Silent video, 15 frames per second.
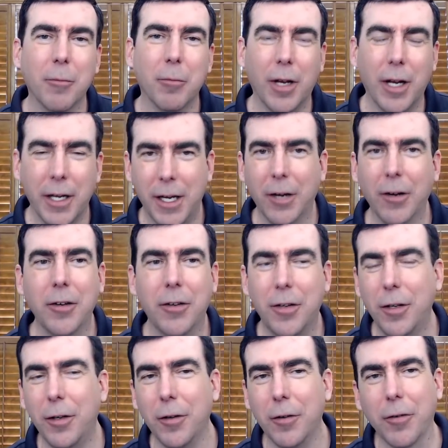but I
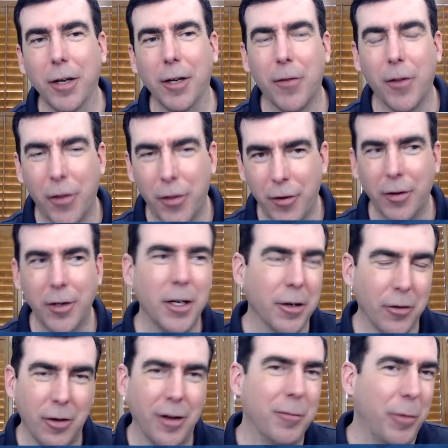guarantee you, if the
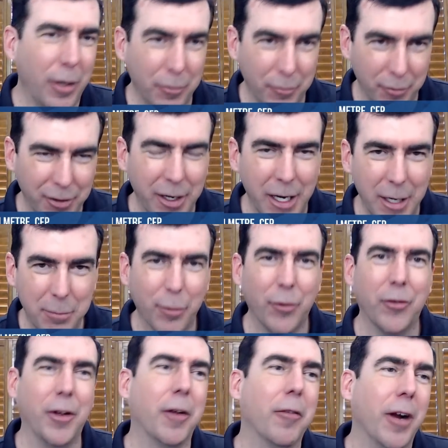30-year long bond was at
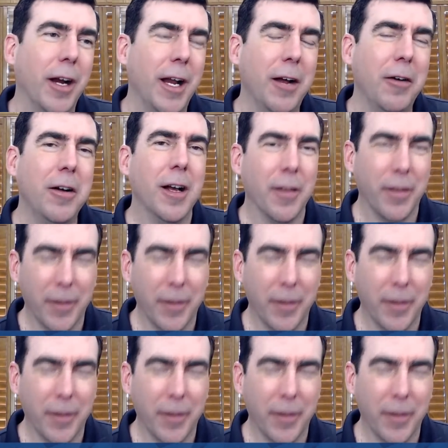8% right now,